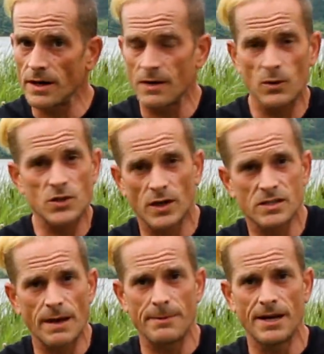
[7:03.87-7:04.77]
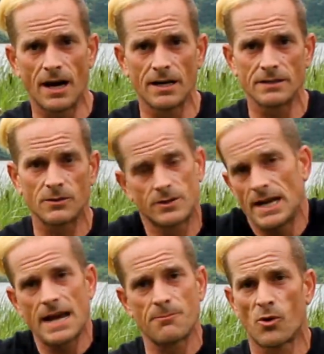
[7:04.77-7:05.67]
and which ones maybe aren't or
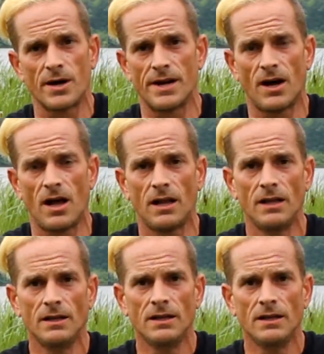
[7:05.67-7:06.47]
not important at all,